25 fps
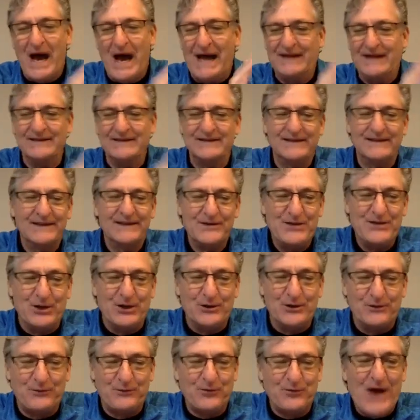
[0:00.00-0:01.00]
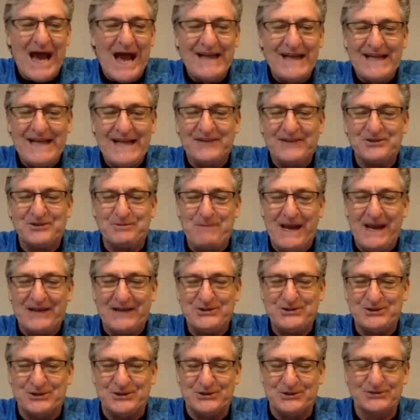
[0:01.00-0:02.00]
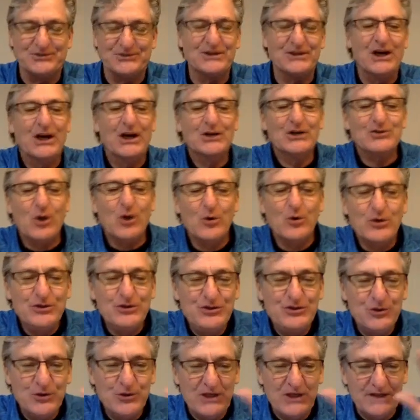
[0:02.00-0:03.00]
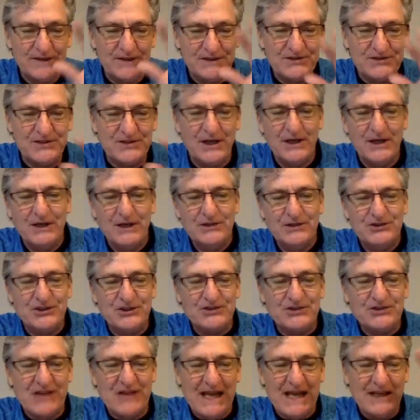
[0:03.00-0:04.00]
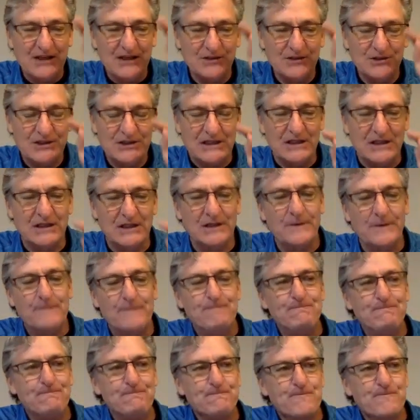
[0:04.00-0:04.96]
want their Friday specials. So could you give us just like a little,